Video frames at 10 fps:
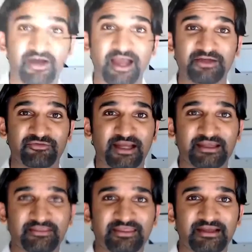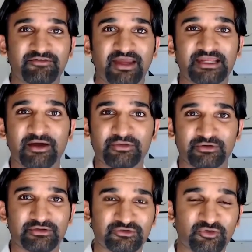I can think of any
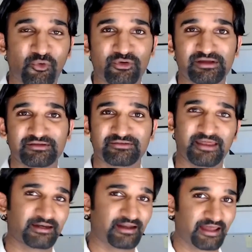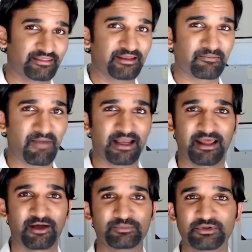other stories that I think might
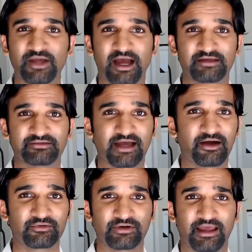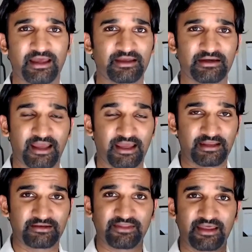help you guys out, and
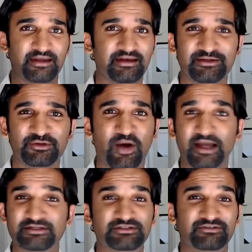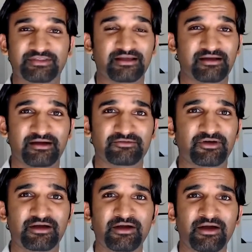that, I can just think of
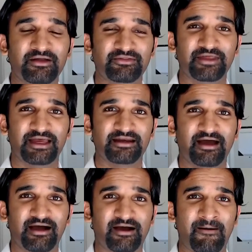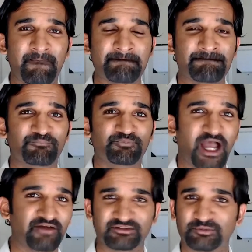that
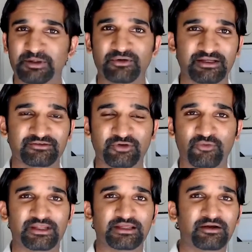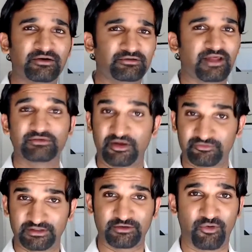I've experienced over the years, I'll
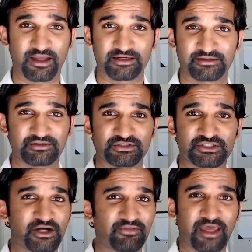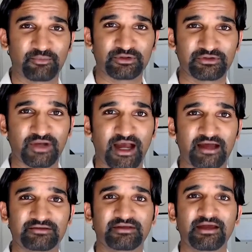definitely go ahead and share that with you
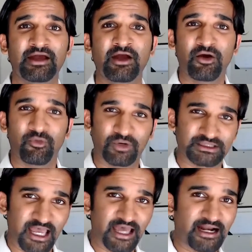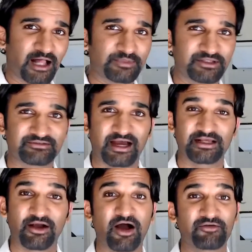guys. With that, I'll be
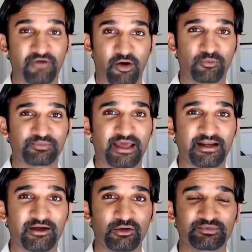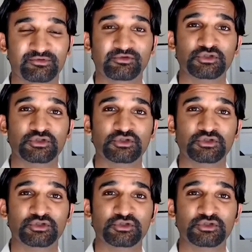signing off. I hope that helps.